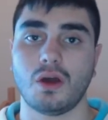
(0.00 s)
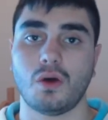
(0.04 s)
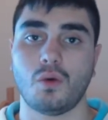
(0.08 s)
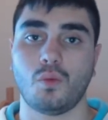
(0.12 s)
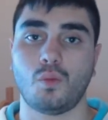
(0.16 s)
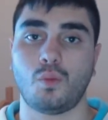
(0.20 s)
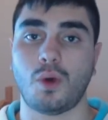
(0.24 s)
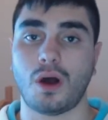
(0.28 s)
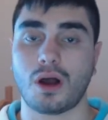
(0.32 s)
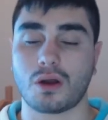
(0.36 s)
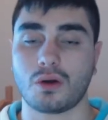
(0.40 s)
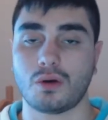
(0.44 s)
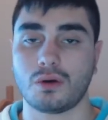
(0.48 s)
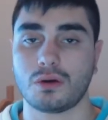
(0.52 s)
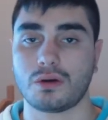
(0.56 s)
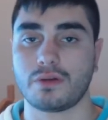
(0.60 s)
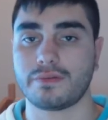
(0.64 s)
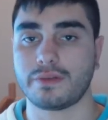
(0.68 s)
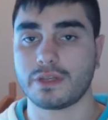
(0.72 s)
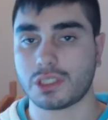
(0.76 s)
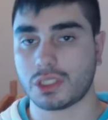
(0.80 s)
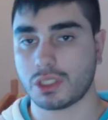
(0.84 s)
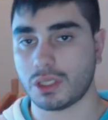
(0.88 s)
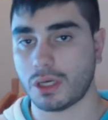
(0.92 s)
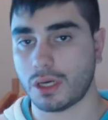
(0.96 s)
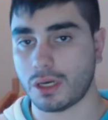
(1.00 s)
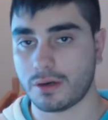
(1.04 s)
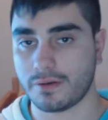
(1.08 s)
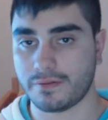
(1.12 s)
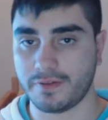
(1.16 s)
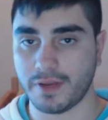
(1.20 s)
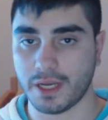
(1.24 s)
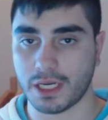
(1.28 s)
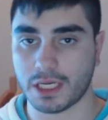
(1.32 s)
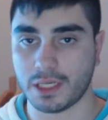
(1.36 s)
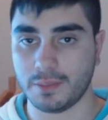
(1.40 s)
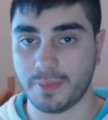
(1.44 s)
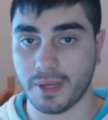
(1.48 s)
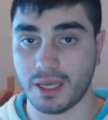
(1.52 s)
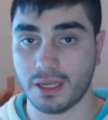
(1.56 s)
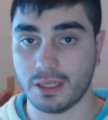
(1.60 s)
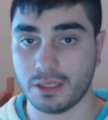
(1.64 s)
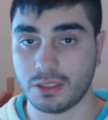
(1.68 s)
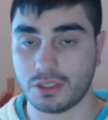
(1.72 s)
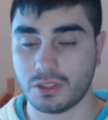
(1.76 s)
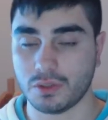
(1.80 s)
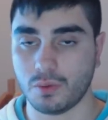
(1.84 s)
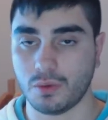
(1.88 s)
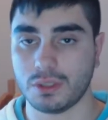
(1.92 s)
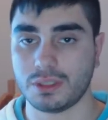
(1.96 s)
what could have the side effect
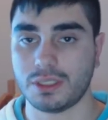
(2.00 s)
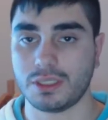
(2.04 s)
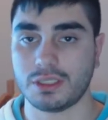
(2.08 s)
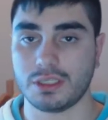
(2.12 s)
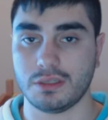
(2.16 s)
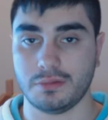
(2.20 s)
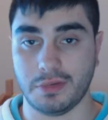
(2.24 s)
been towards his